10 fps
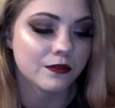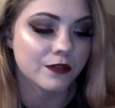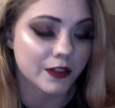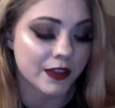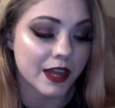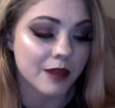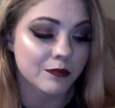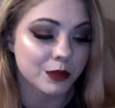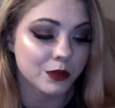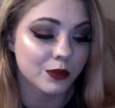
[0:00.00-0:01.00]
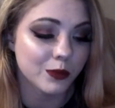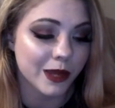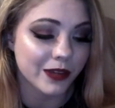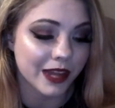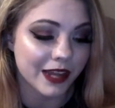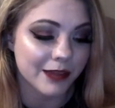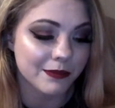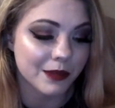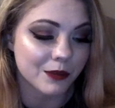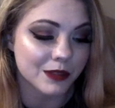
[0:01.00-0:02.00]
for that blue whale game
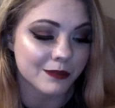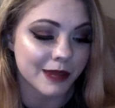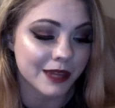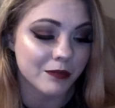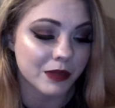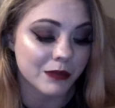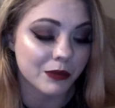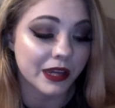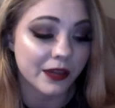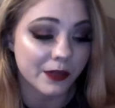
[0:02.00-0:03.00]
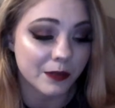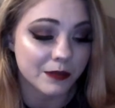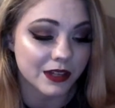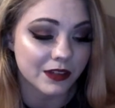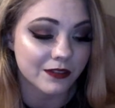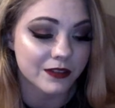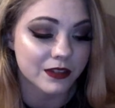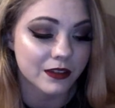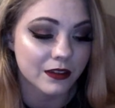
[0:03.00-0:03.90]
that was making people kill themselves.